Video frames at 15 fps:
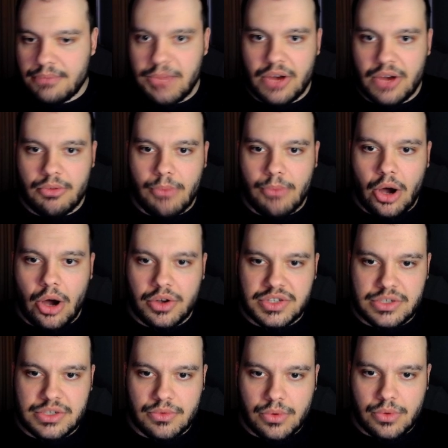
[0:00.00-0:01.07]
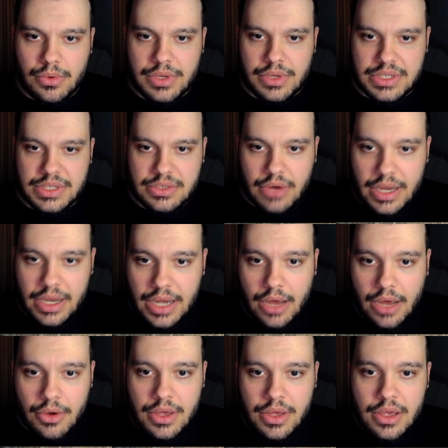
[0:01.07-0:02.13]
Mirumok's ruins right
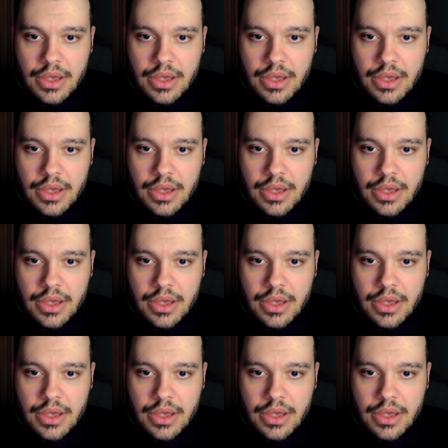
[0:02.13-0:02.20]
now.